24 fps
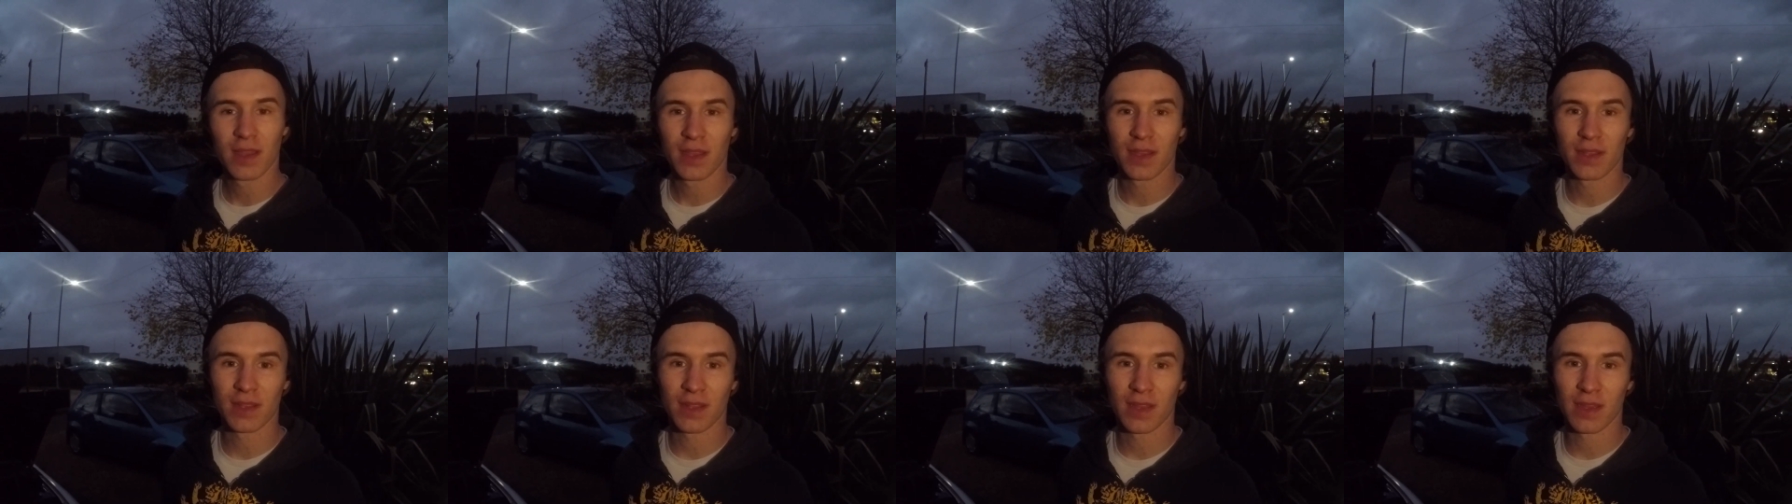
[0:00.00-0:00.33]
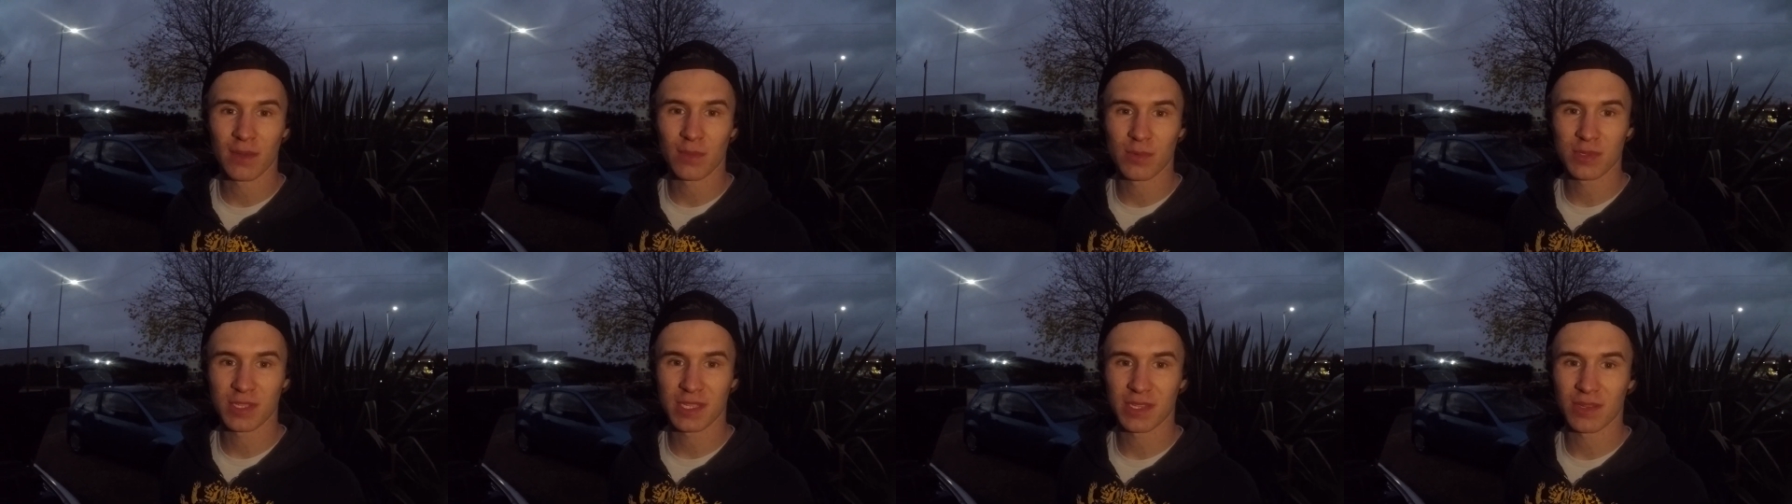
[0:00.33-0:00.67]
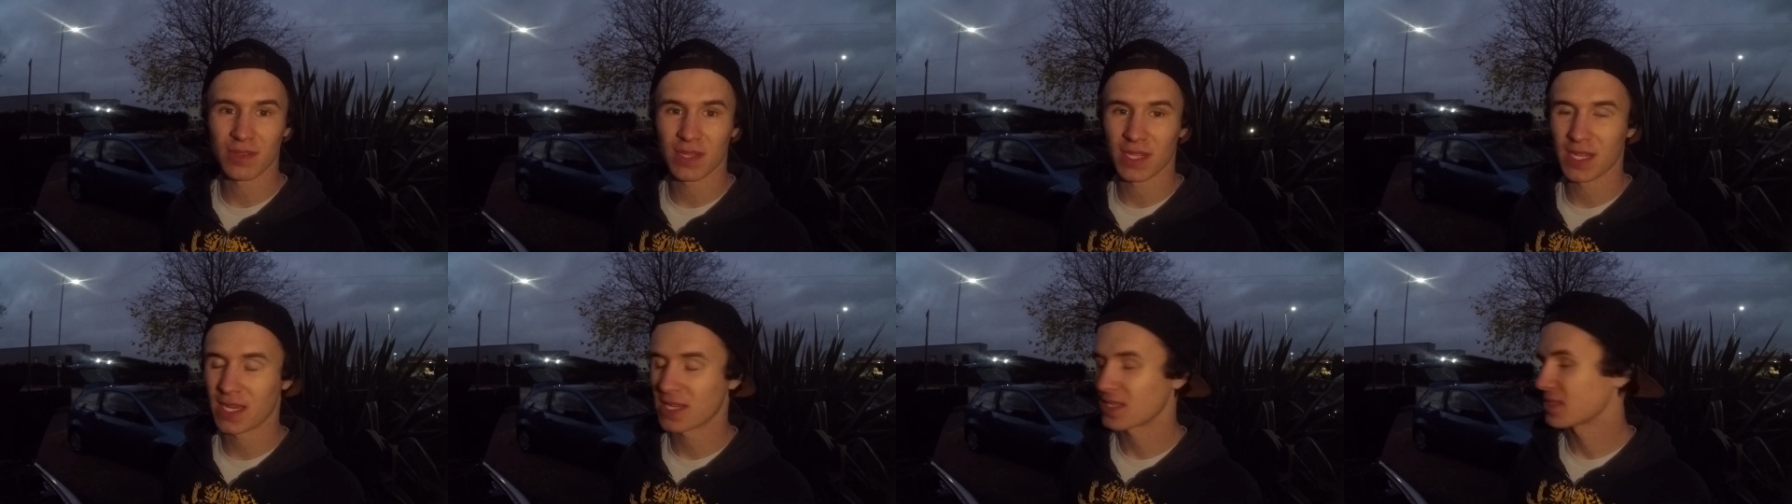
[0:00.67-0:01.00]
and uh, we'll see you
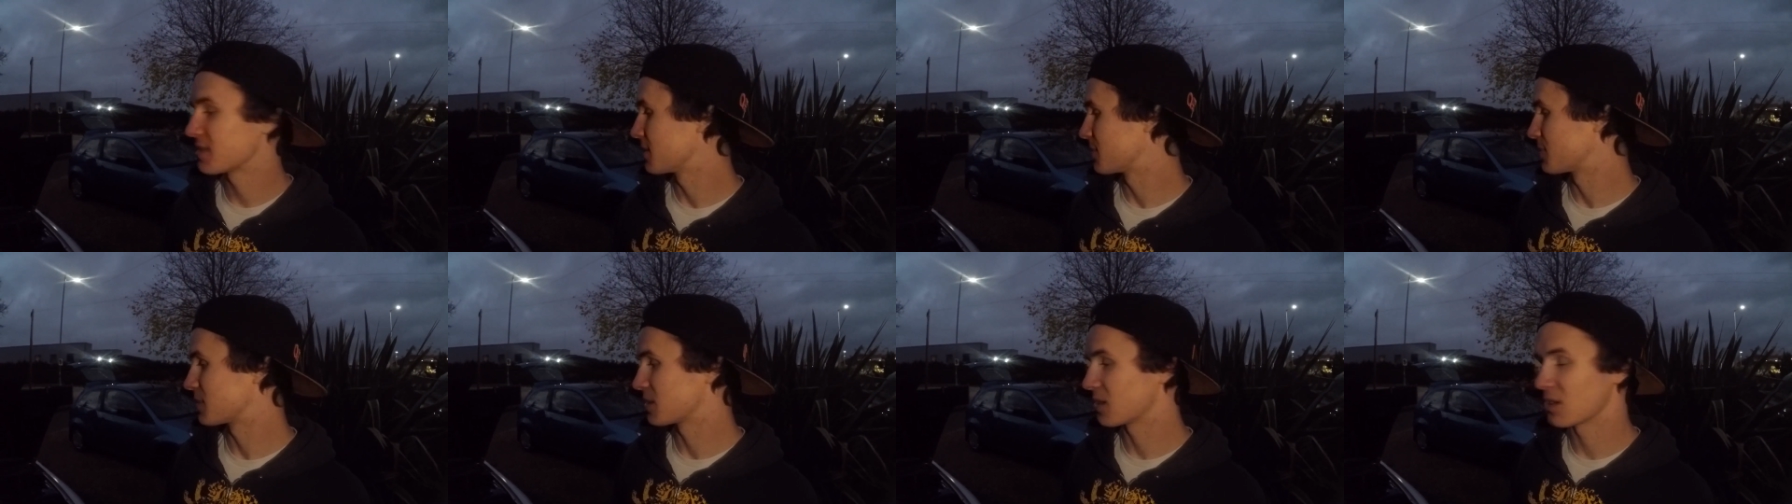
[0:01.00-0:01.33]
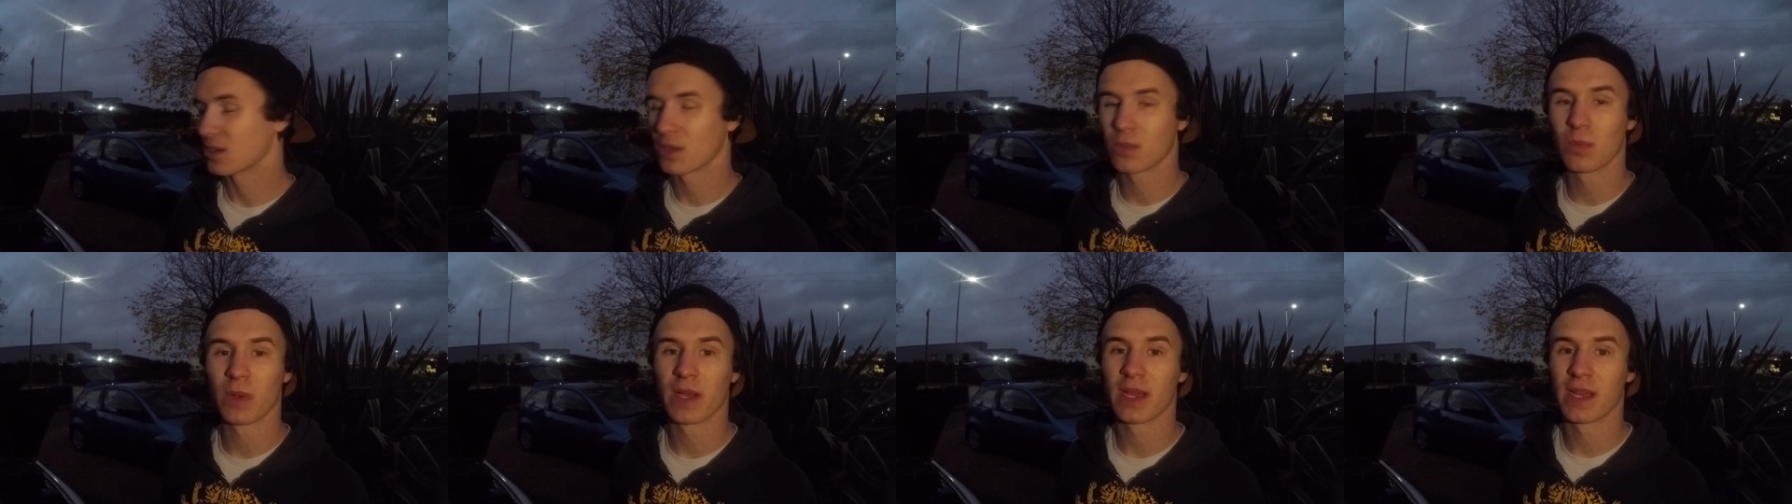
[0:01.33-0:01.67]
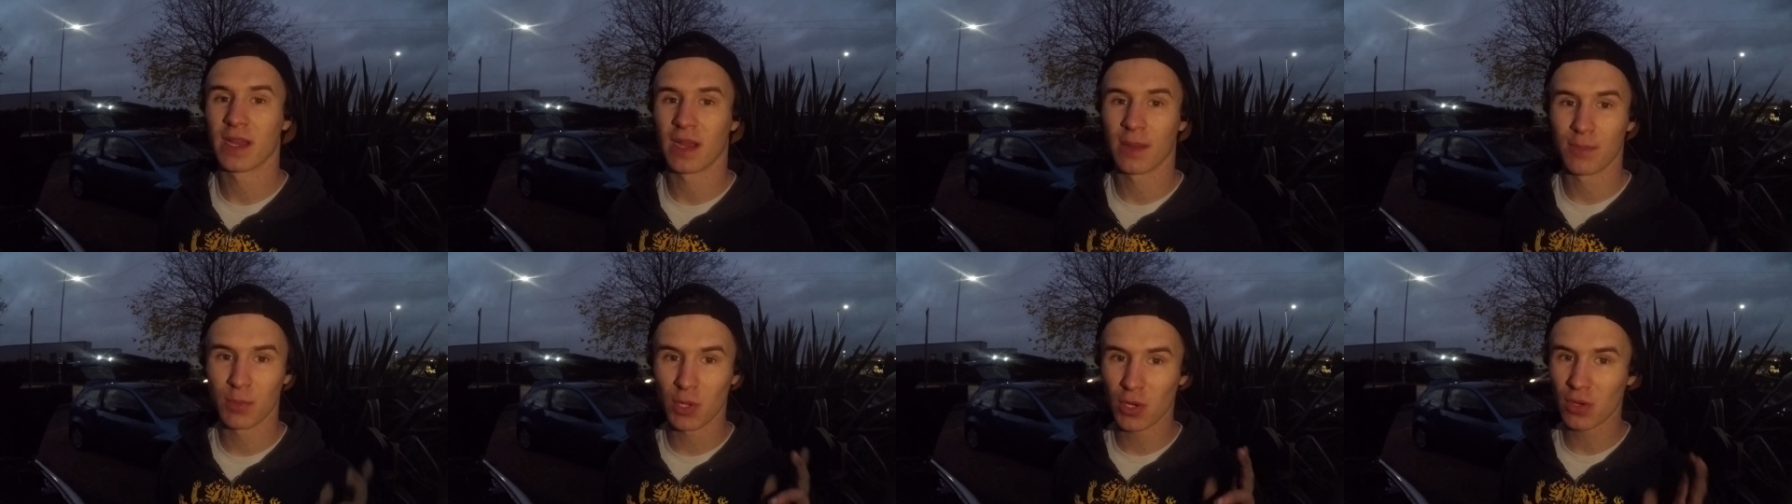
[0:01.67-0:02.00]
in the next episode
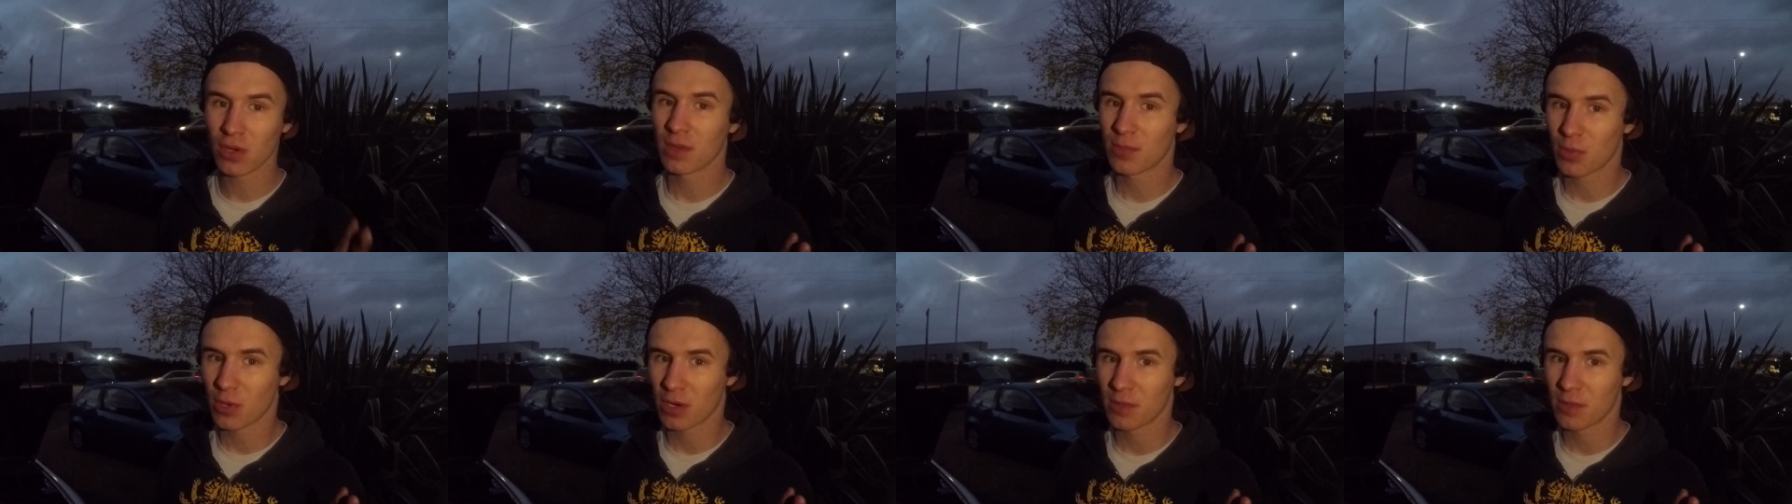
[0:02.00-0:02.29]
where I'm not going to